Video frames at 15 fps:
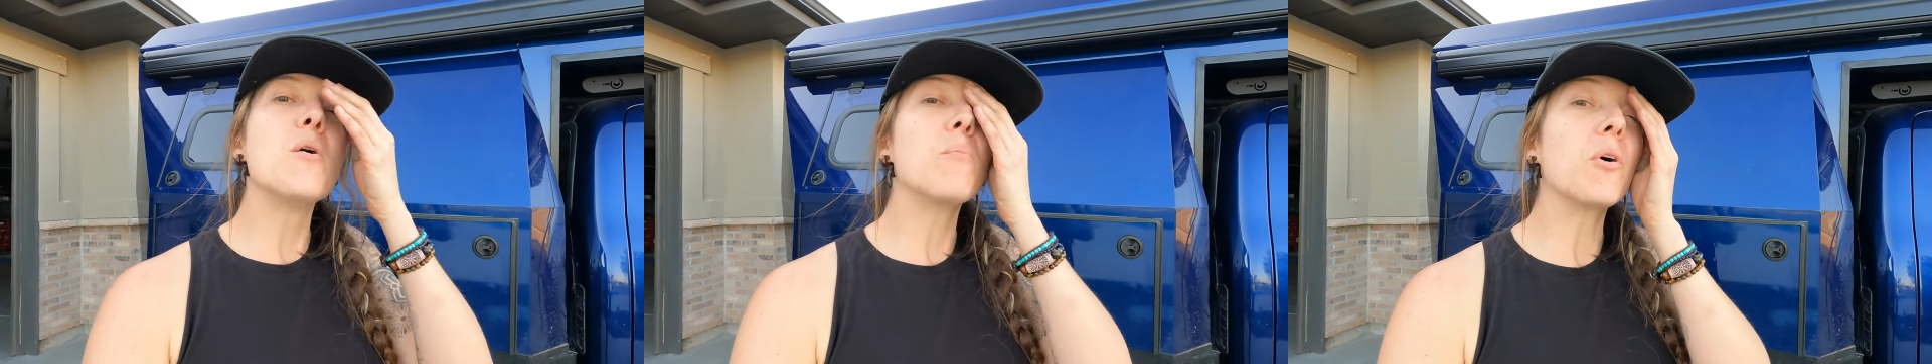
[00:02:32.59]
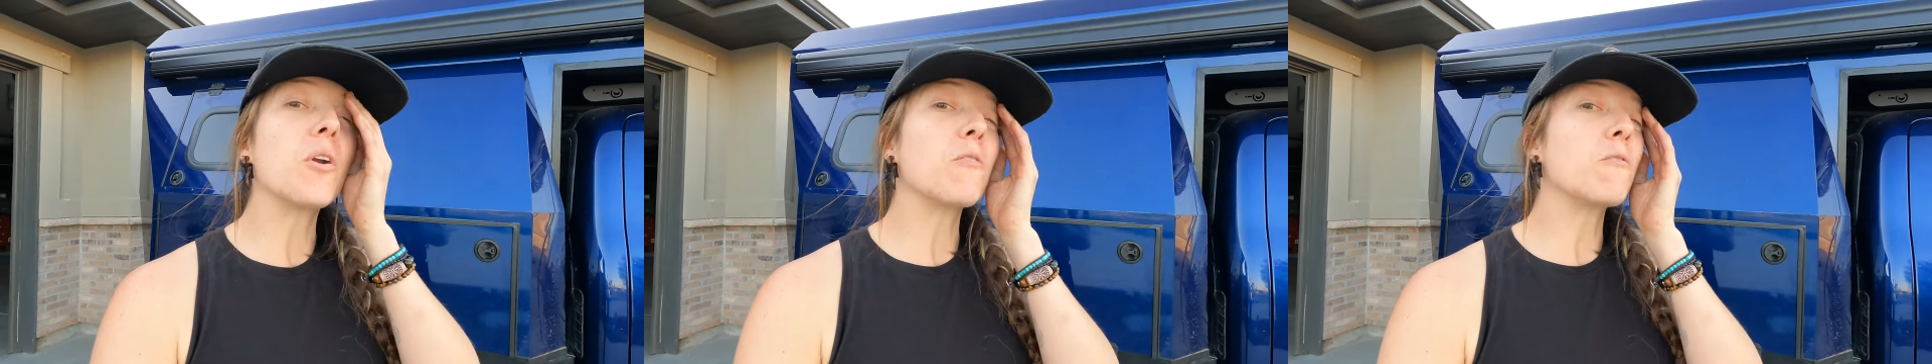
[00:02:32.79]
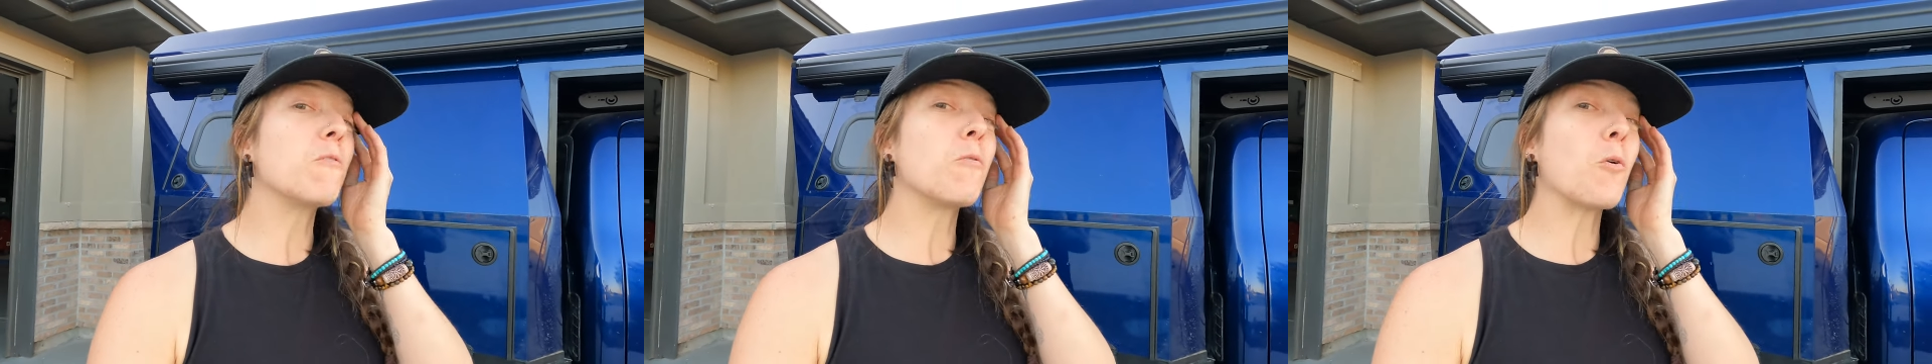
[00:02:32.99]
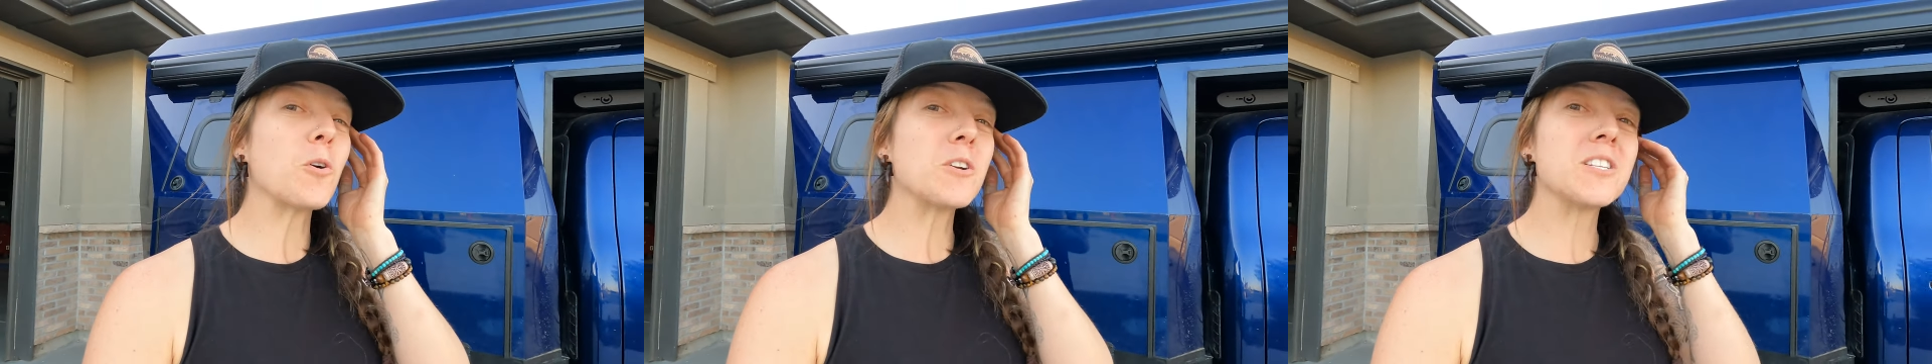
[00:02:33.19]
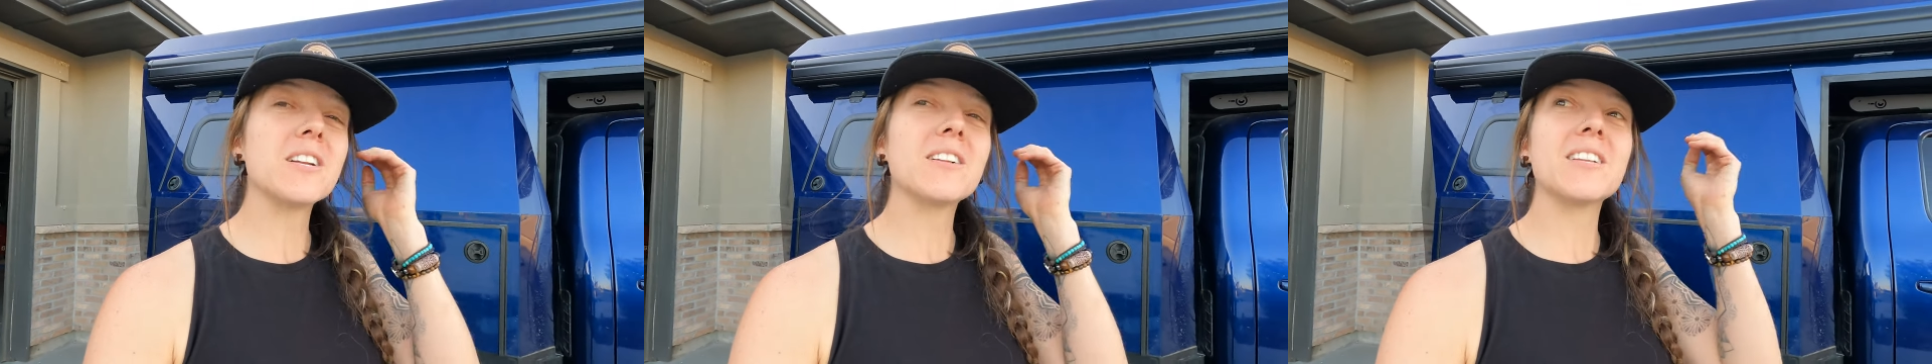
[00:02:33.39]
But
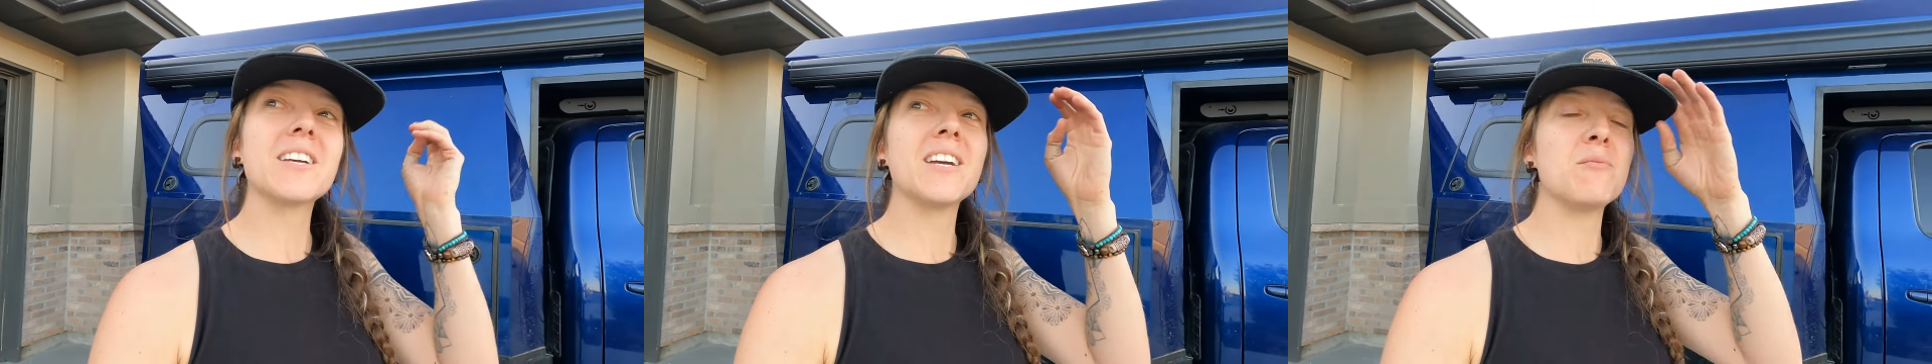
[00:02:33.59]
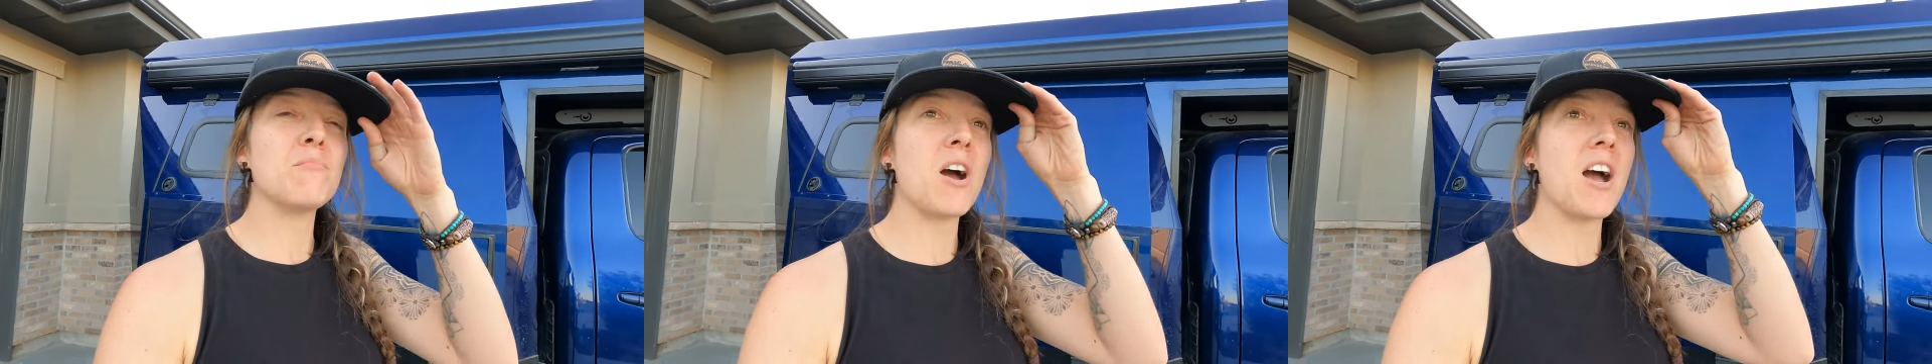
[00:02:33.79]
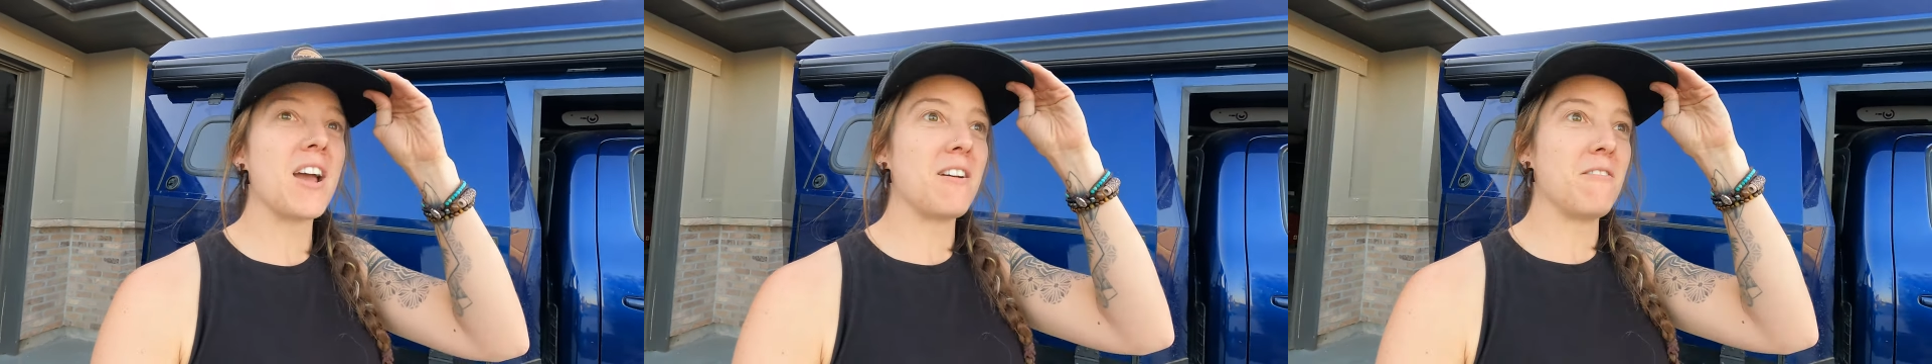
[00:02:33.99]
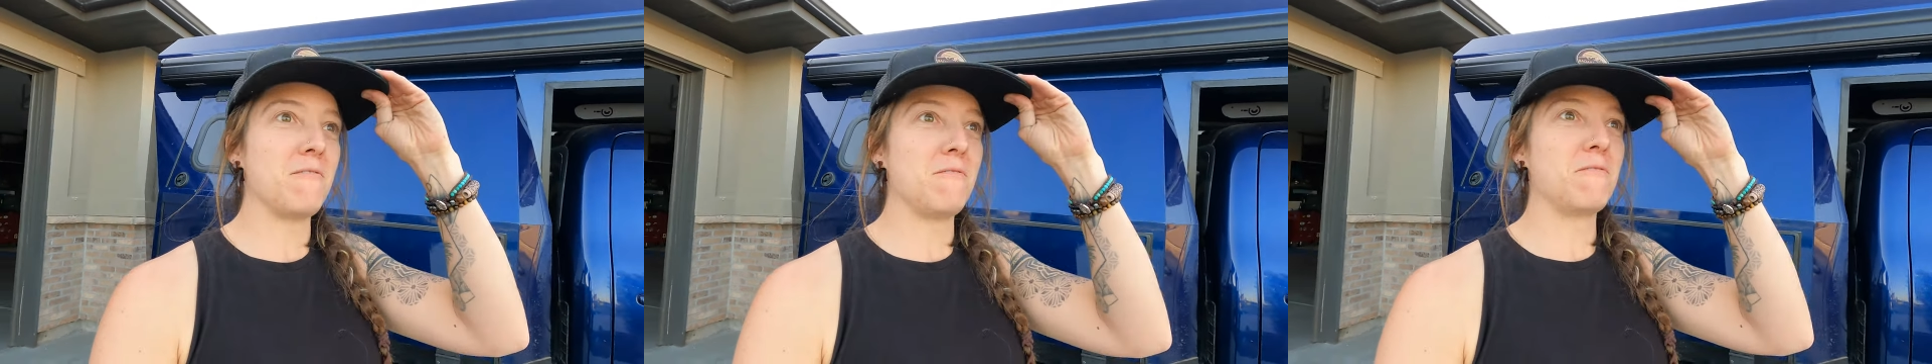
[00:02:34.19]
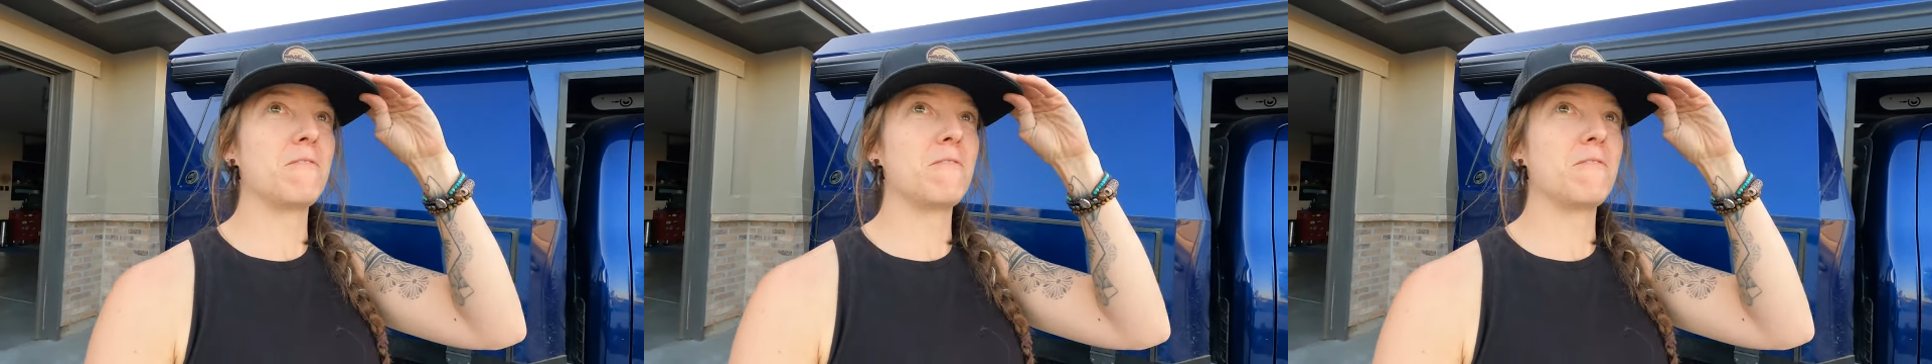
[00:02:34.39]
unfortunately, in my